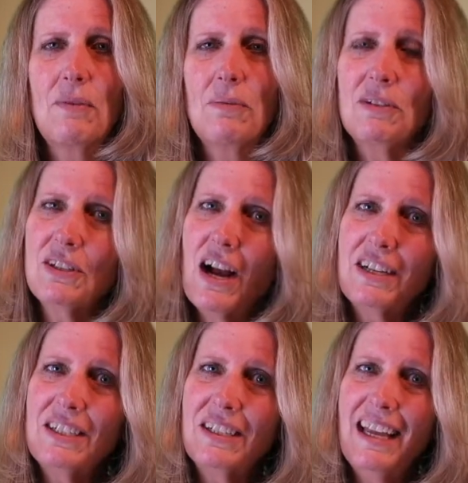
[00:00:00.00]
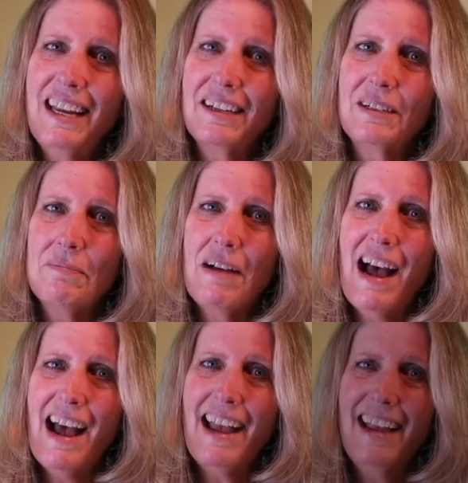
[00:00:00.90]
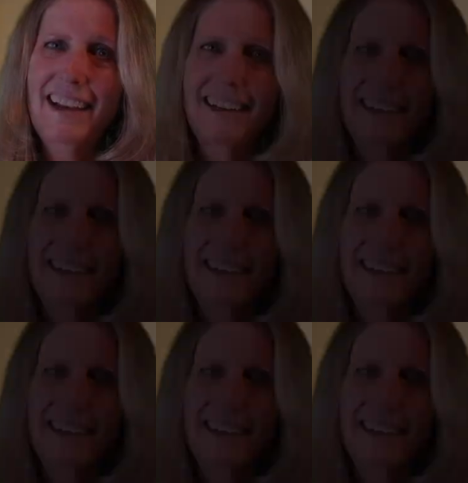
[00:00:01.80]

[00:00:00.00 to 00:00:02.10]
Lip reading: we will talk to you later. Bye!